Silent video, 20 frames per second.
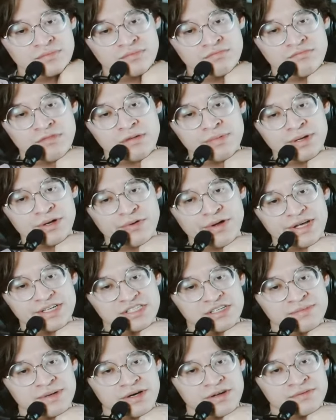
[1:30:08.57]
Maybe don't ask
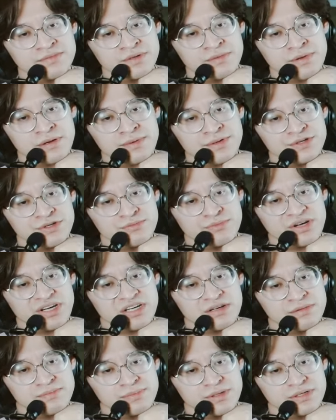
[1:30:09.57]
about him, and maybe she'll bring it
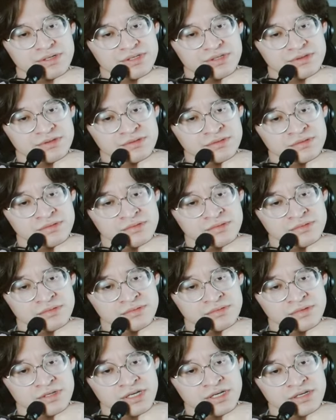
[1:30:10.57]
up on her own.
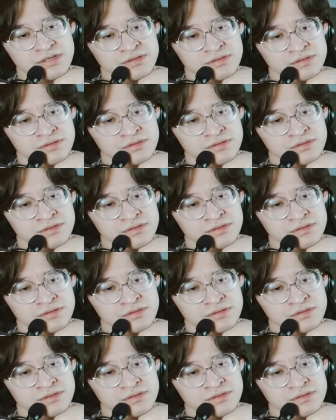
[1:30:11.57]
You know?